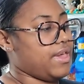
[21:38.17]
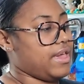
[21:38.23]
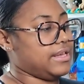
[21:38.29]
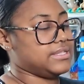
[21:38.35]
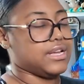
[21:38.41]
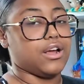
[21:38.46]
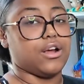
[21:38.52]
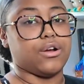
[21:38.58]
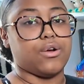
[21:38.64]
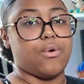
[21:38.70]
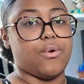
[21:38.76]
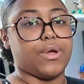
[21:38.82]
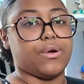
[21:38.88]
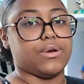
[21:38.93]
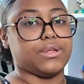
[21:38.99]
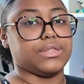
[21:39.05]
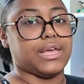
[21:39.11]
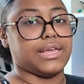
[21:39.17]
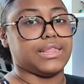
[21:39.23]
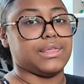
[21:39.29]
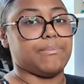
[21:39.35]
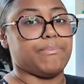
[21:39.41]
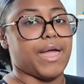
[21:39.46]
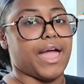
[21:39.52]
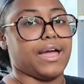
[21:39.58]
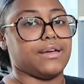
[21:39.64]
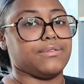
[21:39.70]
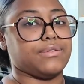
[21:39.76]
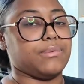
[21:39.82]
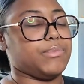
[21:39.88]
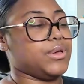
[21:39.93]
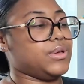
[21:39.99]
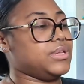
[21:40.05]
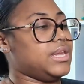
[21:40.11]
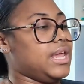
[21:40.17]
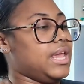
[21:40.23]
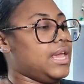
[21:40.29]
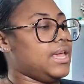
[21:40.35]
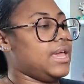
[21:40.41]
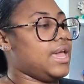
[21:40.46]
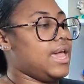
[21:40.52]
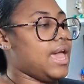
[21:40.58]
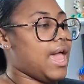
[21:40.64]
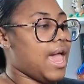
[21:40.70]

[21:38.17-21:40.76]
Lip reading: things that are going on like the back of the building,